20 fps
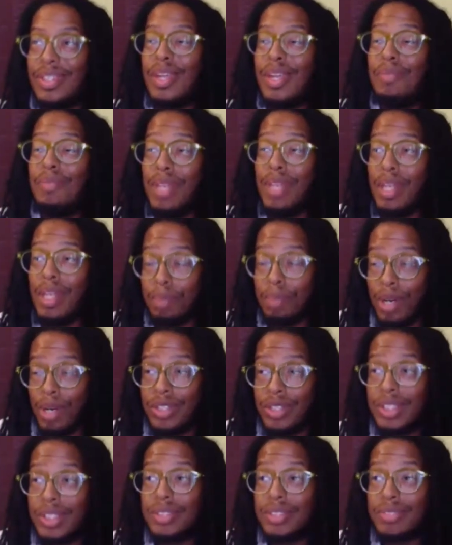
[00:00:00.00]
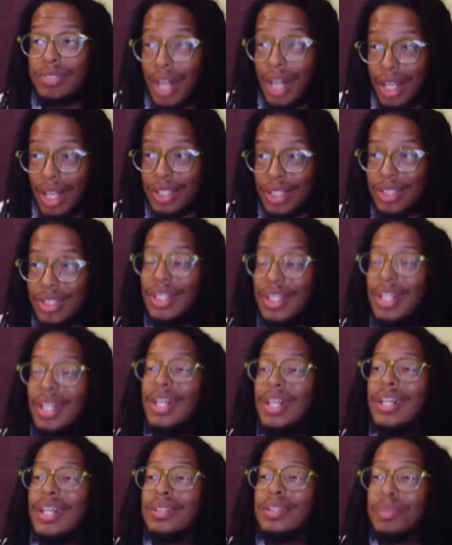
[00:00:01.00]
meaning persons of color,
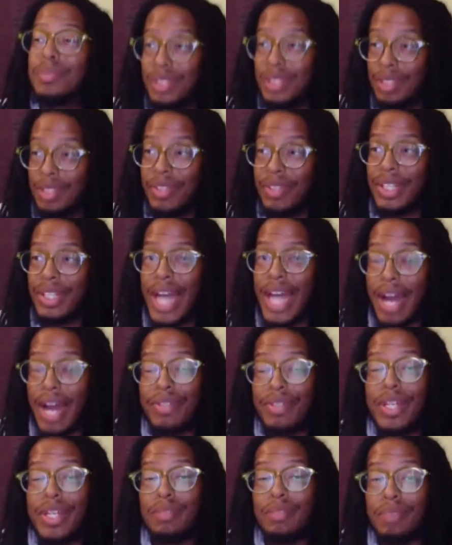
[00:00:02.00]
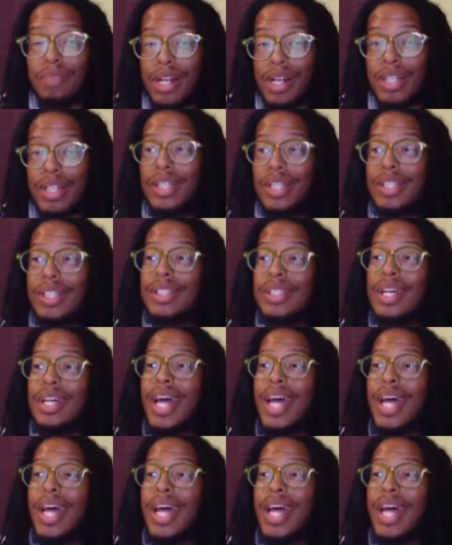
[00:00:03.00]
specifically African American,